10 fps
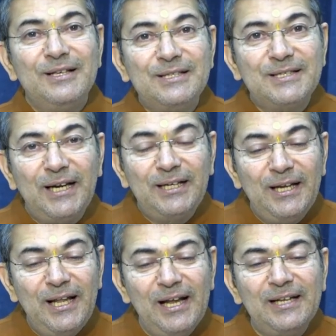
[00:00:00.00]

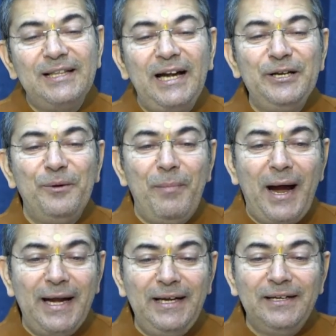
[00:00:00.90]
Subtler than the
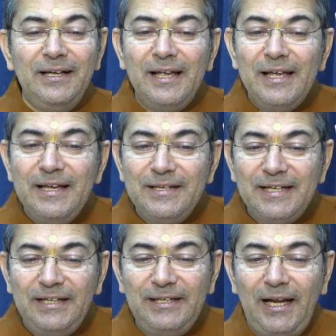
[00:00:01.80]
mind is
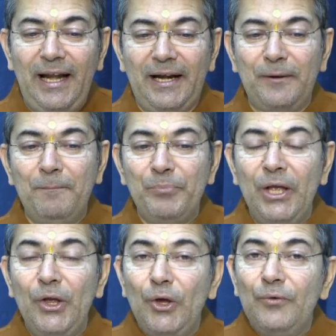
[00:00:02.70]
intellect.
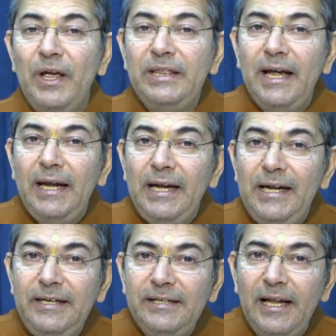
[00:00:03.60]
When the
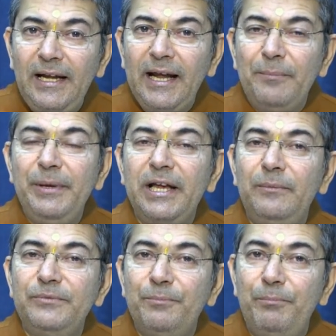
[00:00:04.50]
intellect
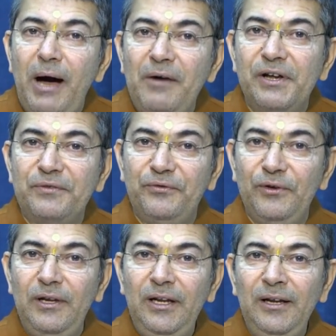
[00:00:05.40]
becomes
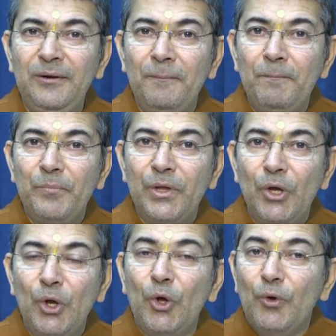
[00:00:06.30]
powerful
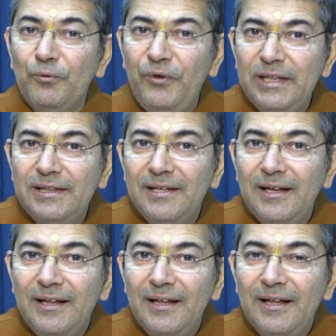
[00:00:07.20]
with
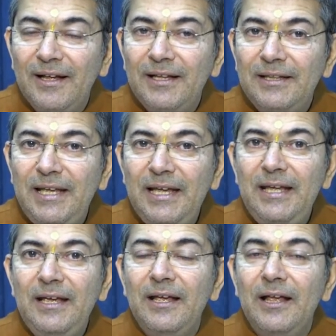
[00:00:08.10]

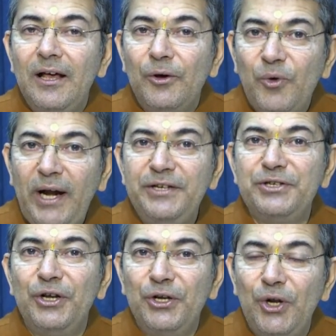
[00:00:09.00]
the
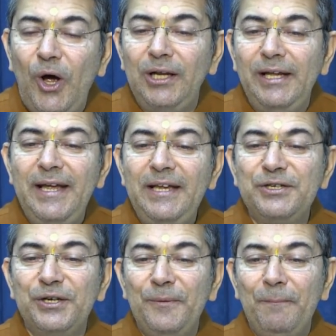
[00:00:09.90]
right
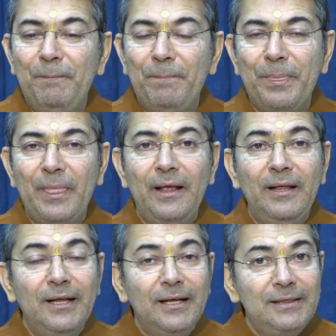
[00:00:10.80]
knowledge,
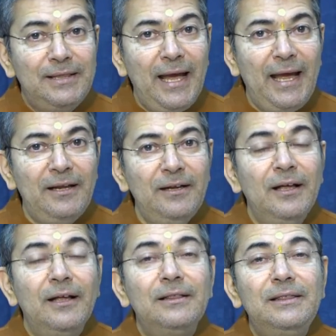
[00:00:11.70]
then
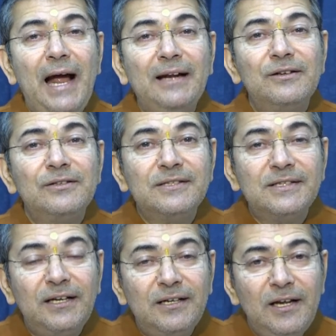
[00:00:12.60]
that
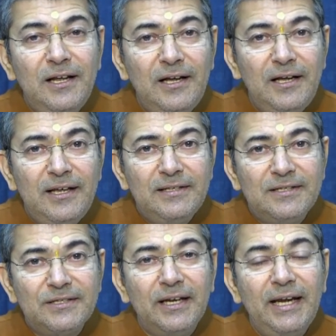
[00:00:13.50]

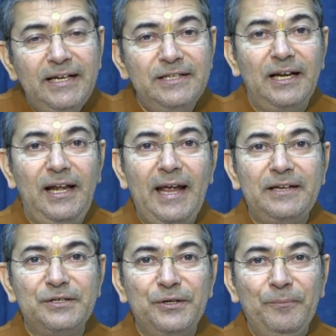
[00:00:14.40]
subtlest
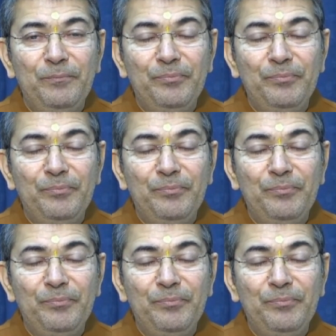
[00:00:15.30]
intellect,